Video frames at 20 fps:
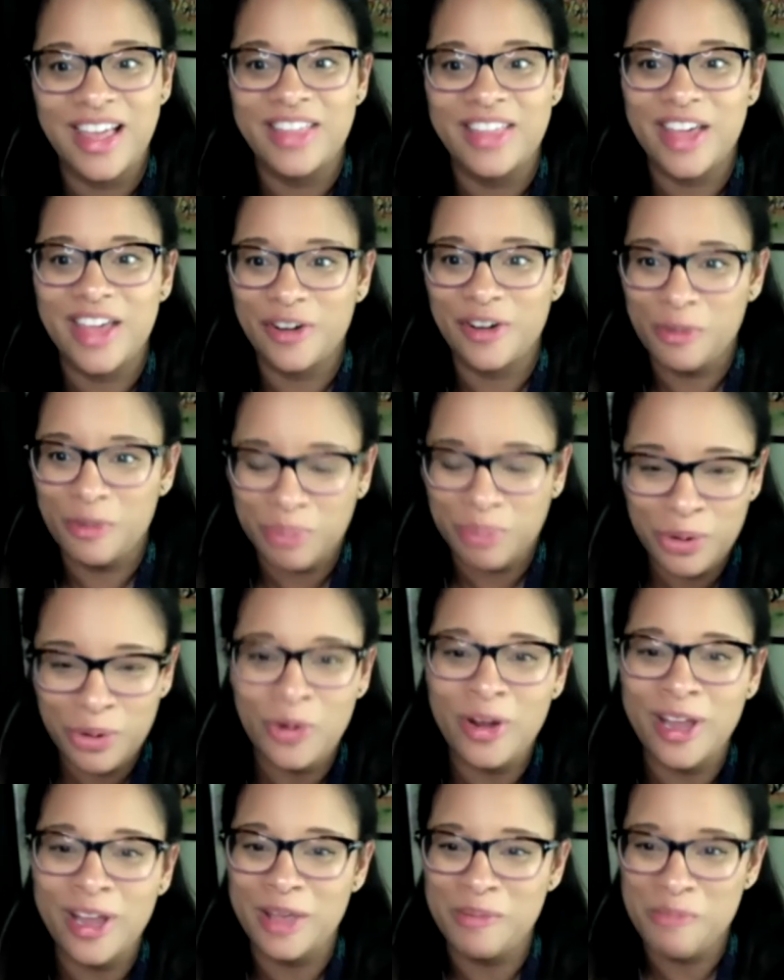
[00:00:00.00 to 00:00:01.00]
that are
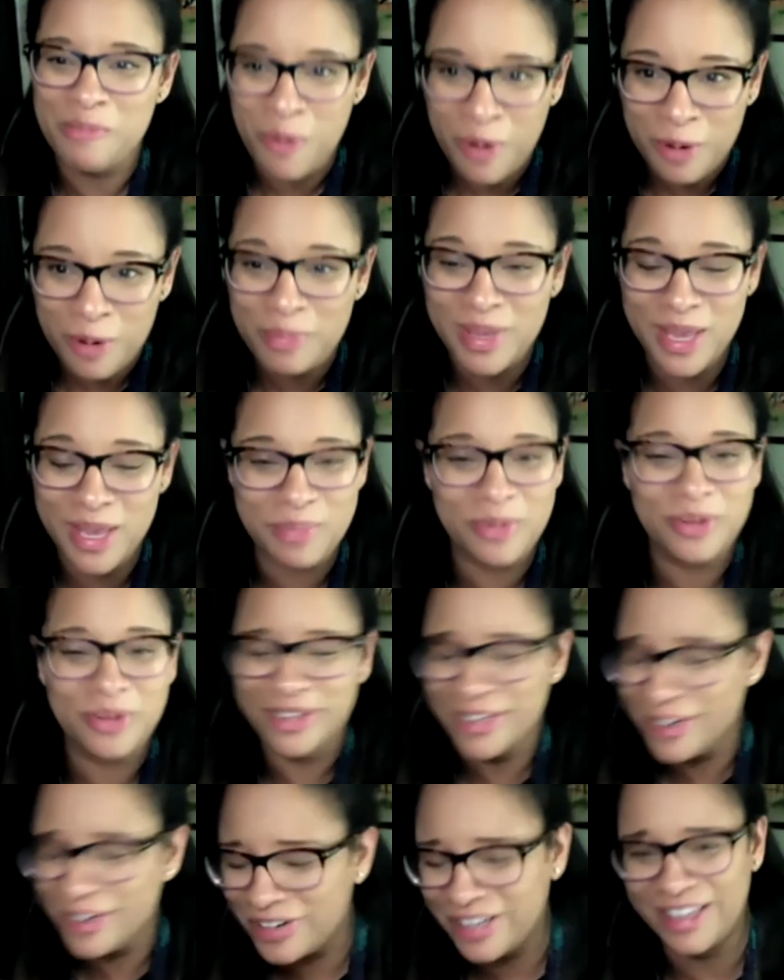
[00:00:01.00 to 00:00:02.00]
employing more people
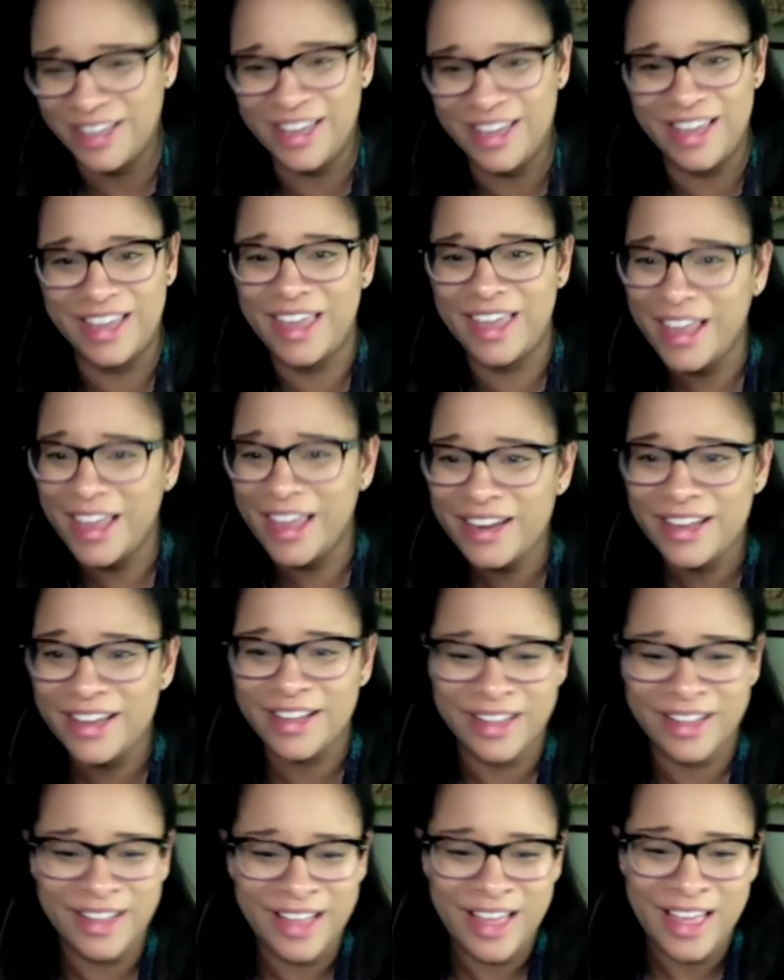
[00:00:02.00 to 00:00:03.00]
literally in Kenya